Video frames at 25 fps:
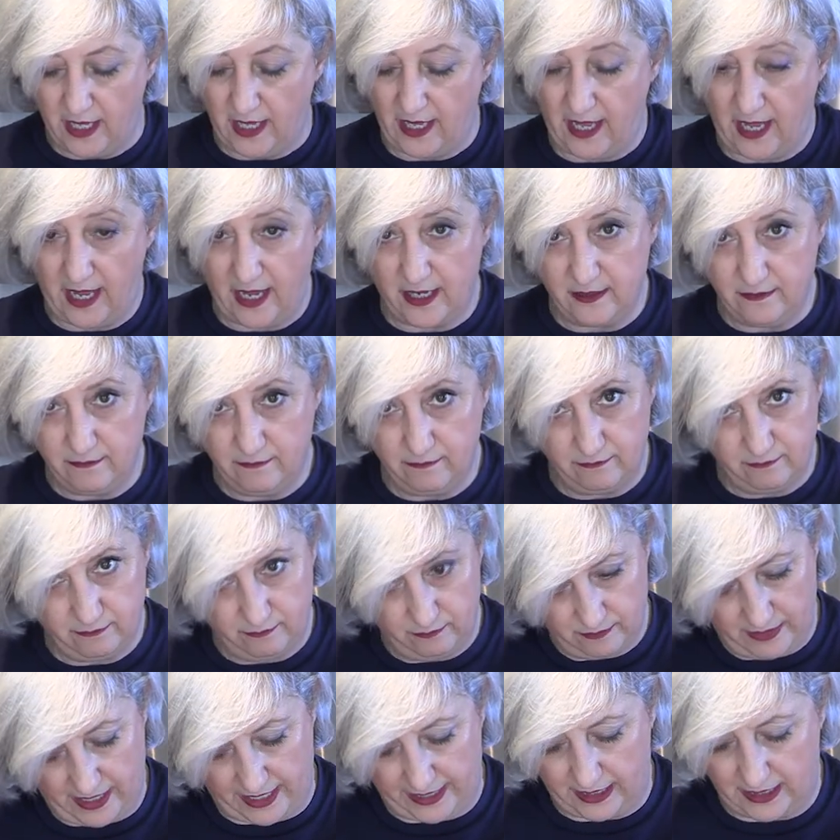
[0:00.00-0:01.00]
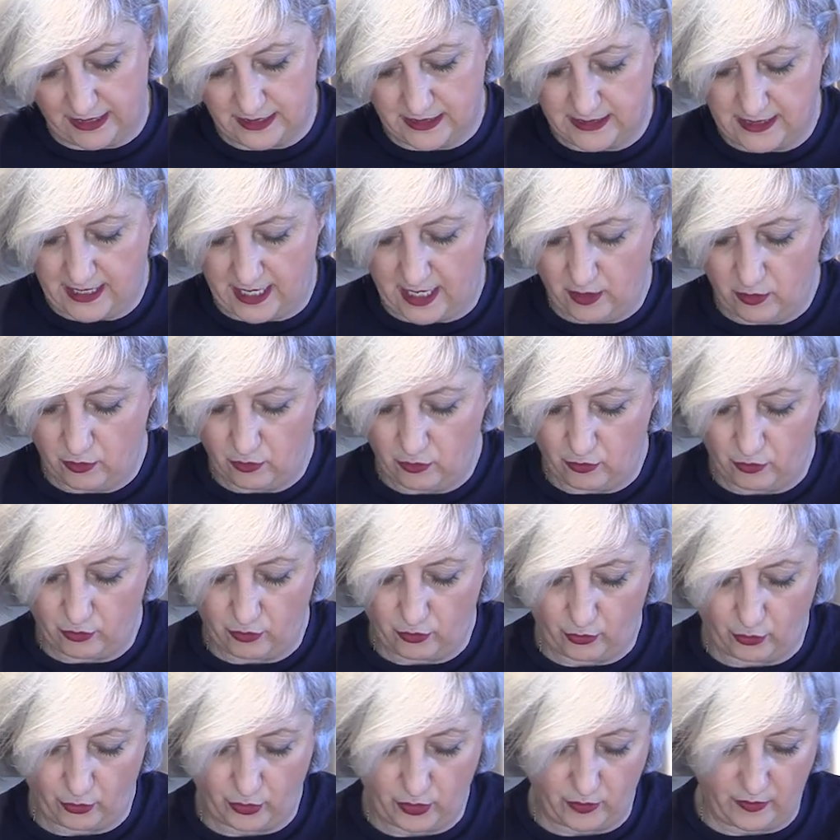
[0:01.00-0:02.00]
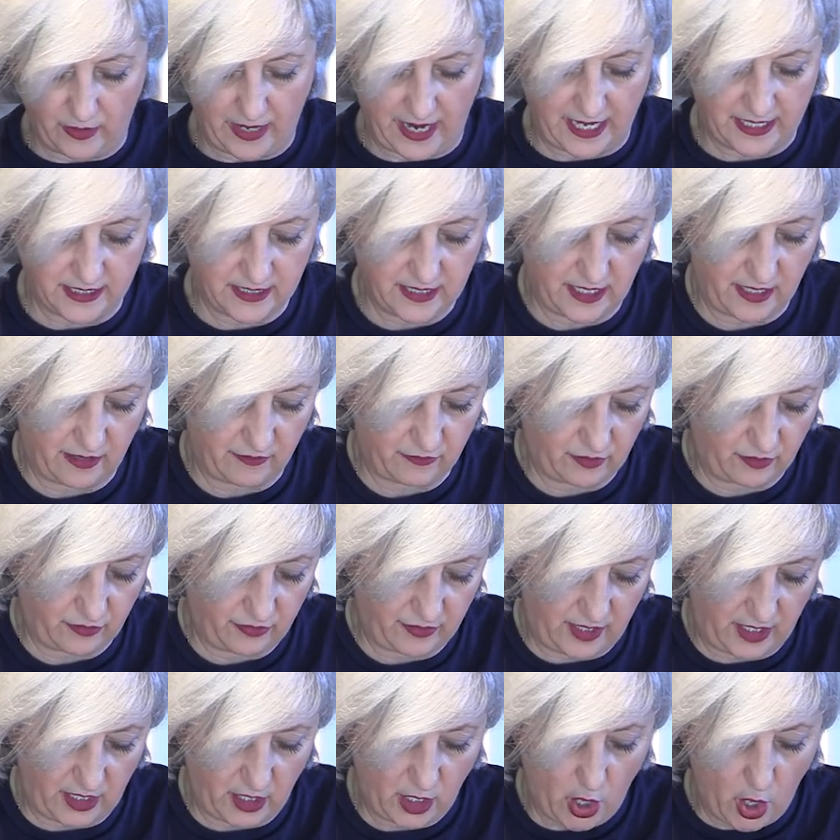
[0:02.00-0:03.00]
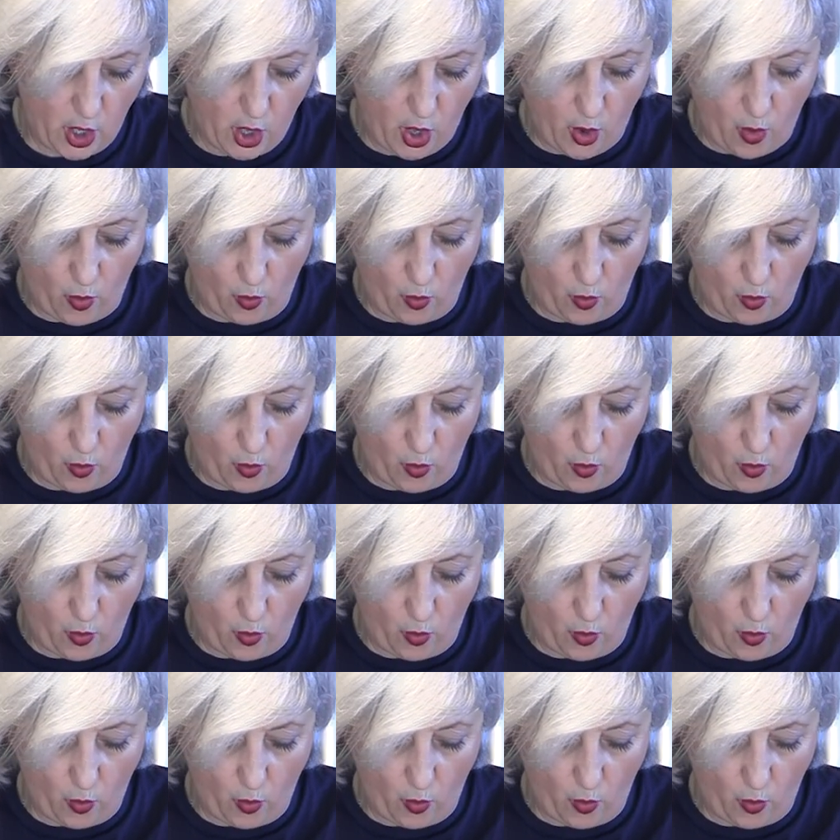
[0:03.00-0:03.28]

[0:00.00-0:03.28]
And like I say, reunite everything